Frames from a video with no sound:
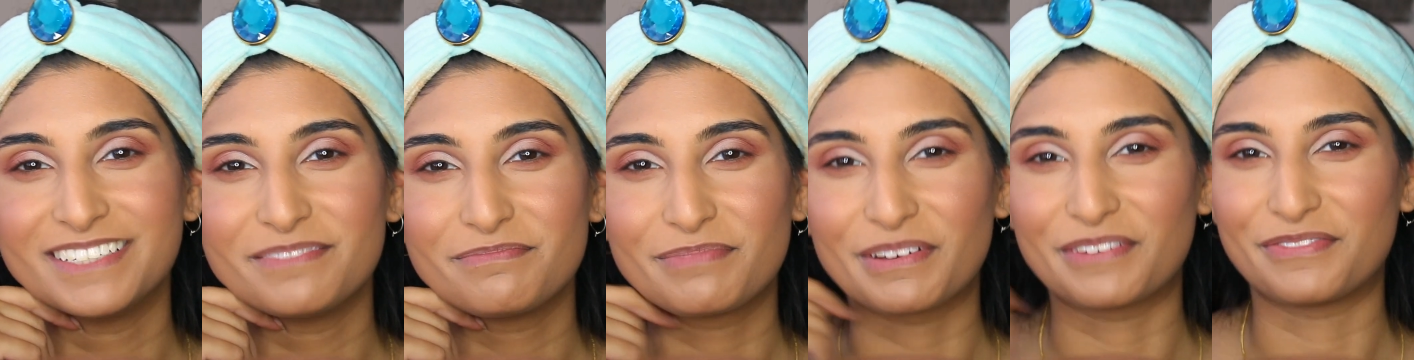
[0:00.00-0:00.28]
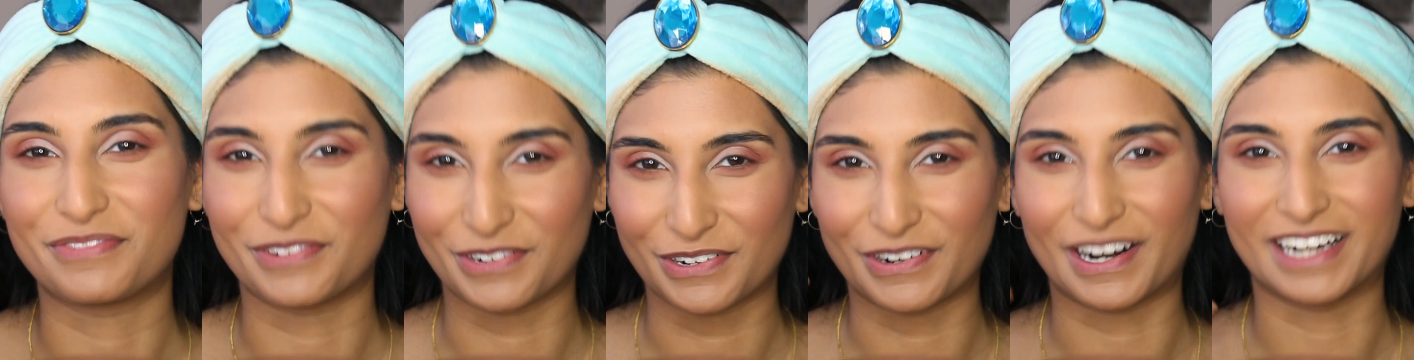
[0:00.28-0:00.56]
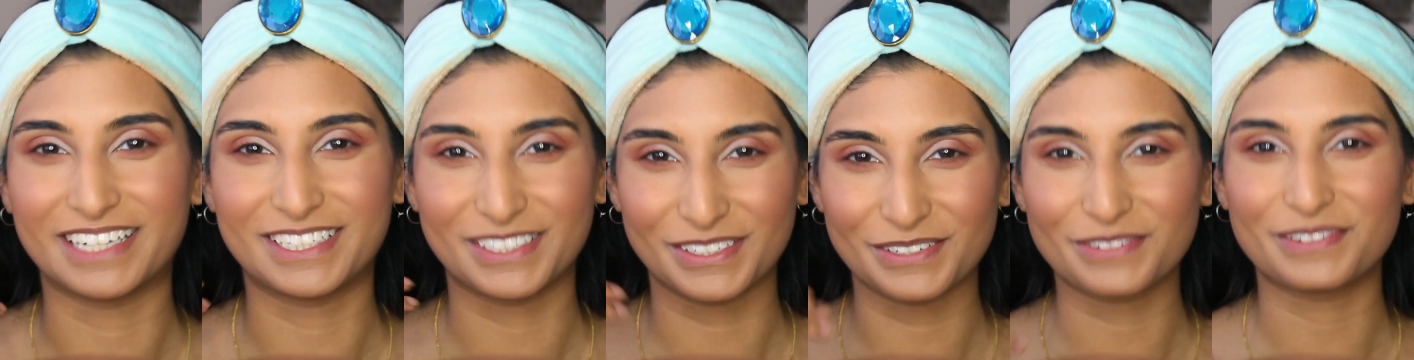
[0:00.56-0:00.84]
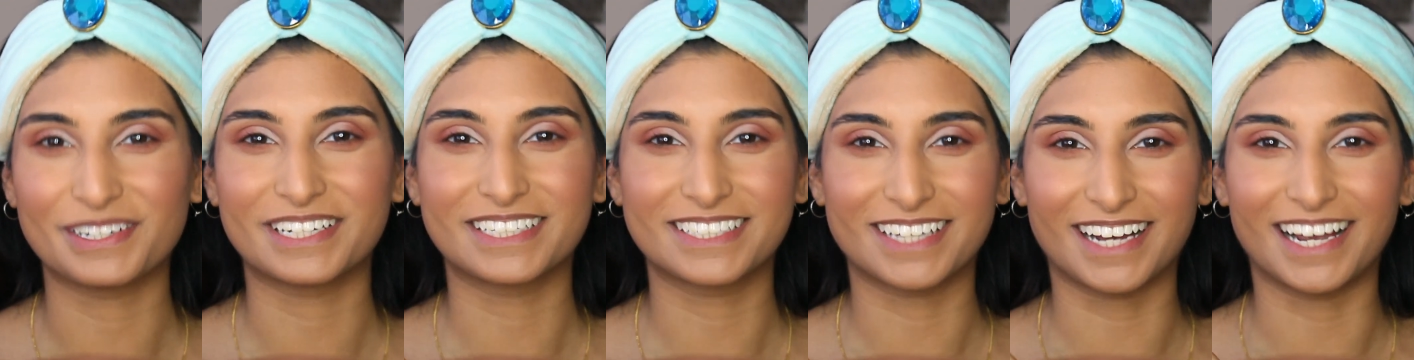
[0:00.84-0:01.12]
before I do
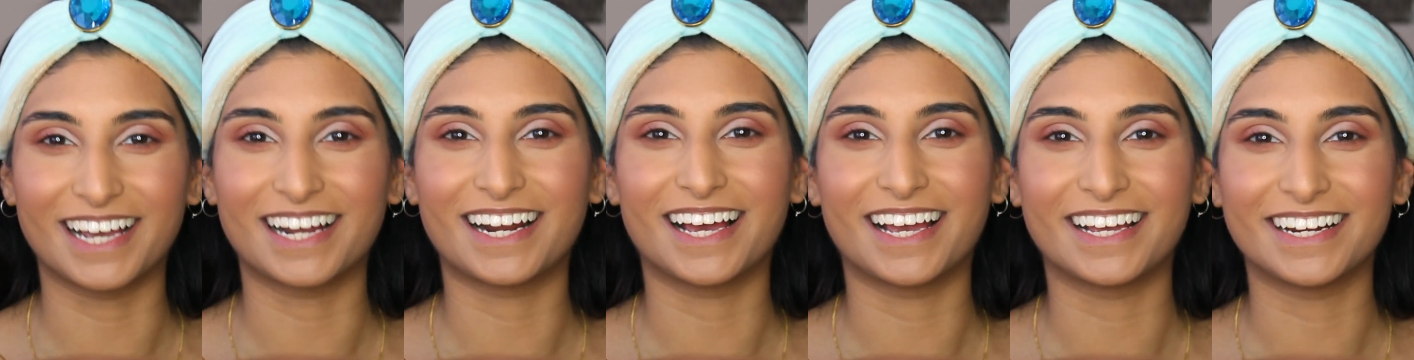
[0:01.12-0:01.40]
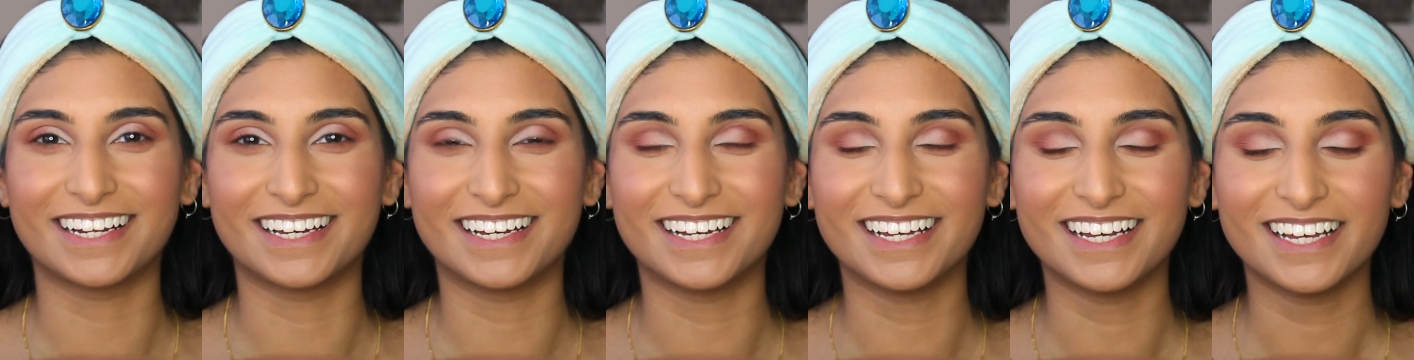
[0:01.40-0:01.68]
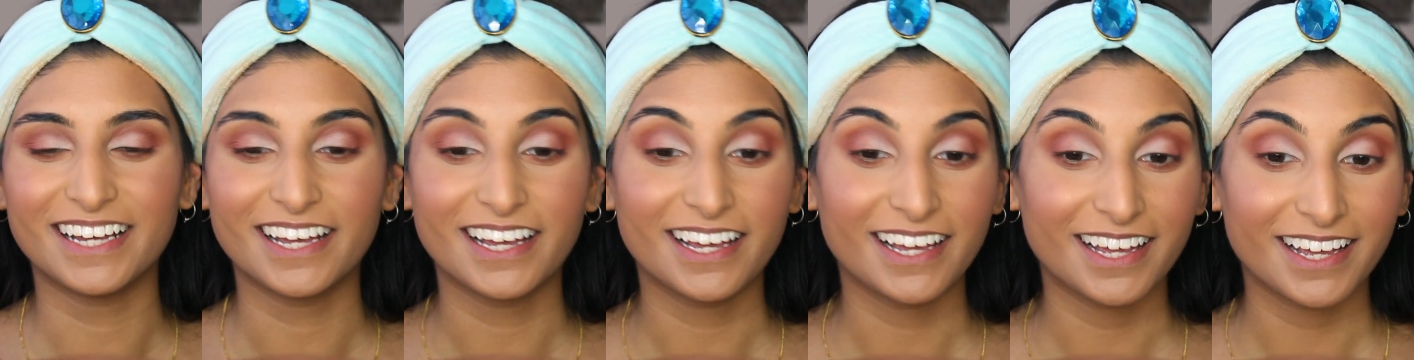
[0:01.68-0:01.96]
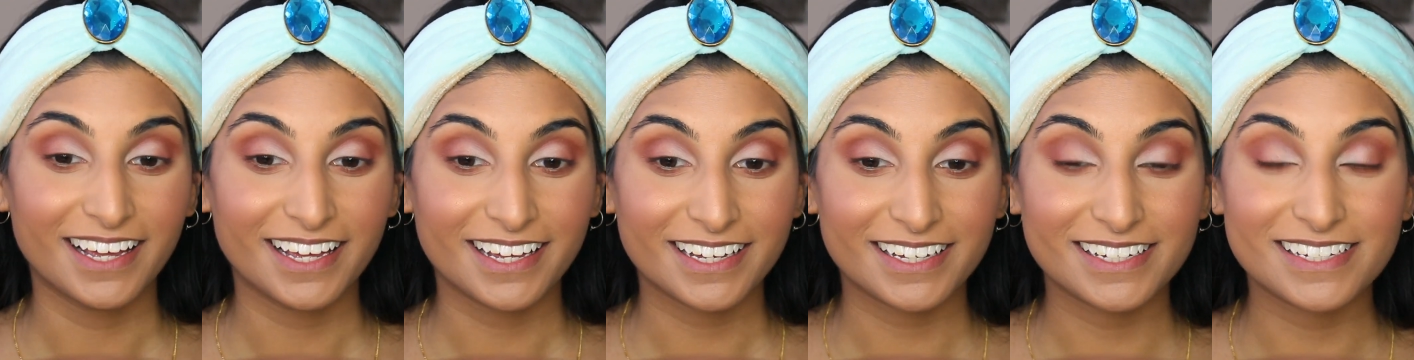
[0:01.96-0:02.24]
winged eyeliner.
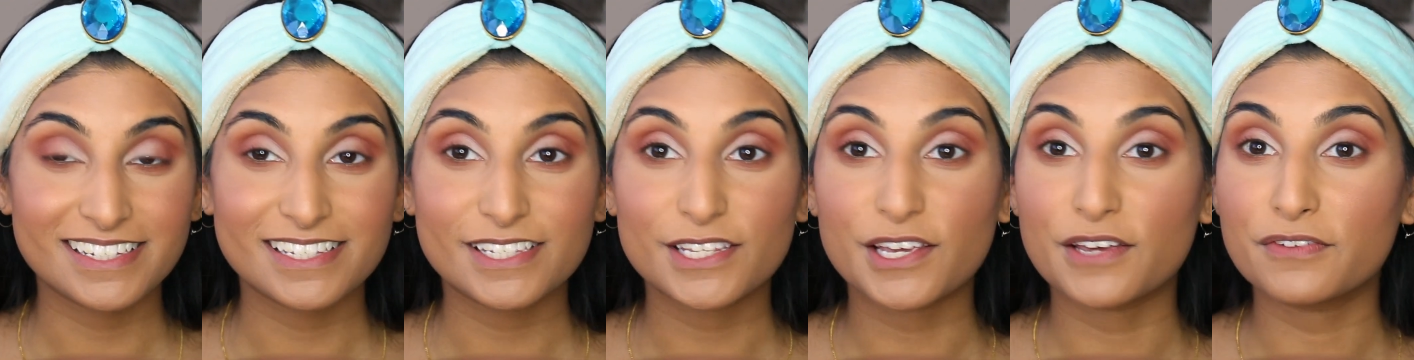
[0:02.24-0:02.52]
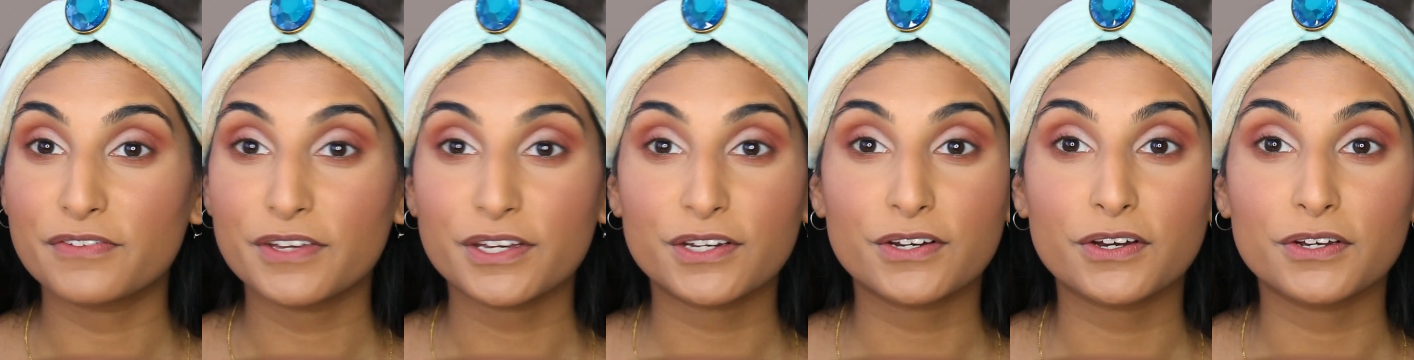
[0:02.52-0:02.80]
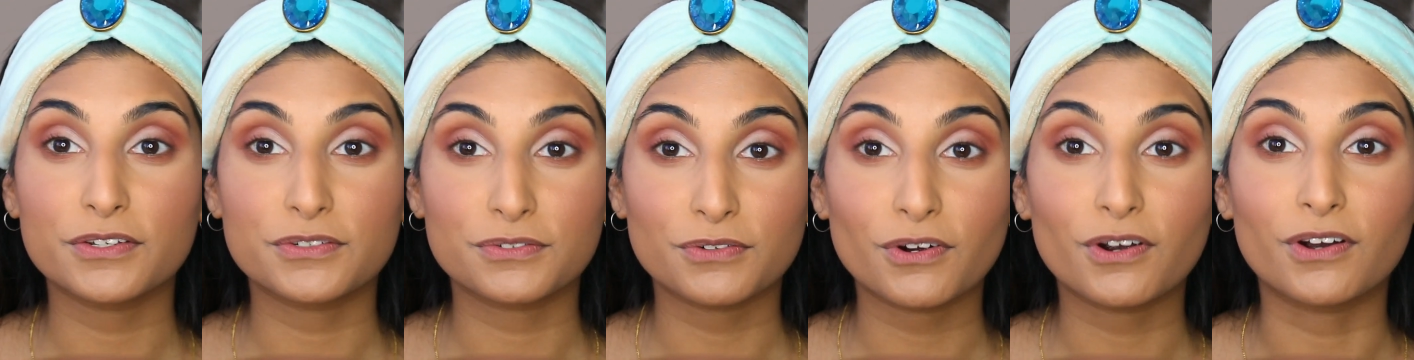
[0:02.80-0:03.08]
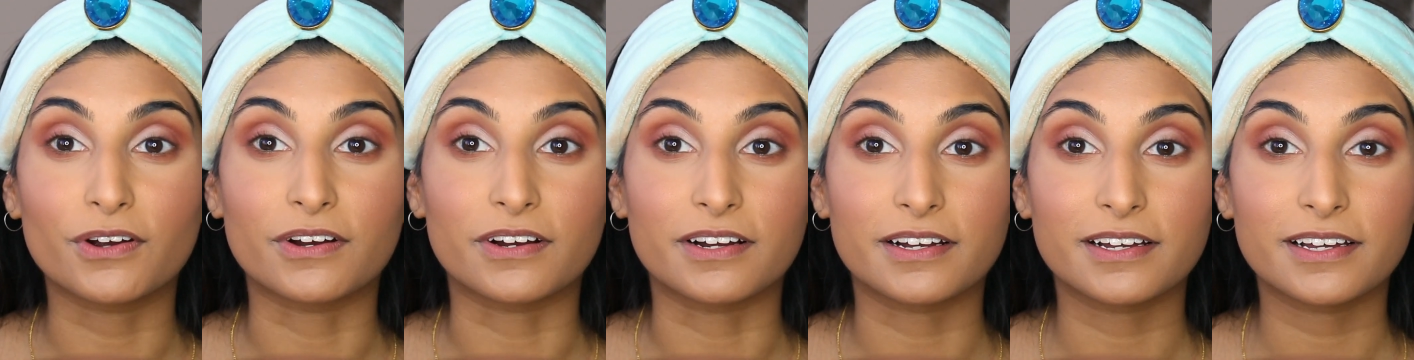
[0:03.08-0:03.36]
Because if it goes
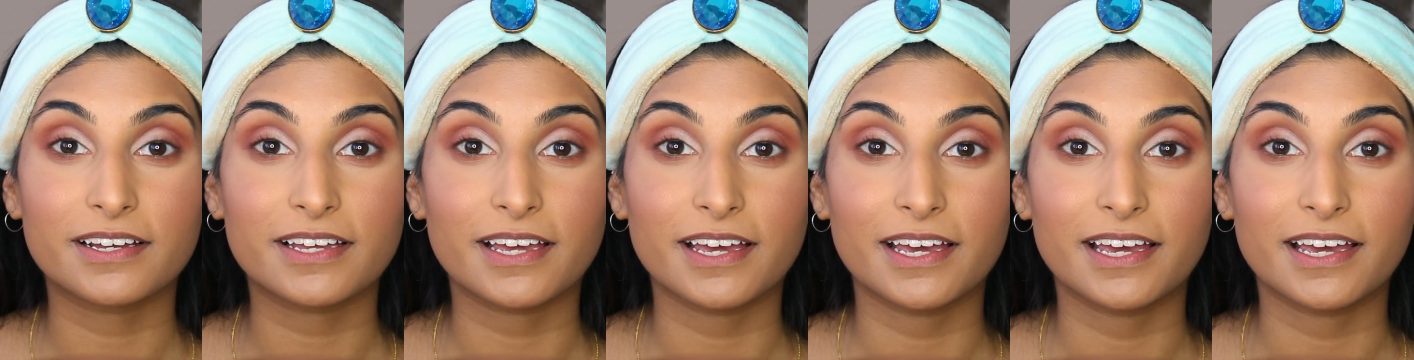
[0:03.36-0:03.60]
wrong,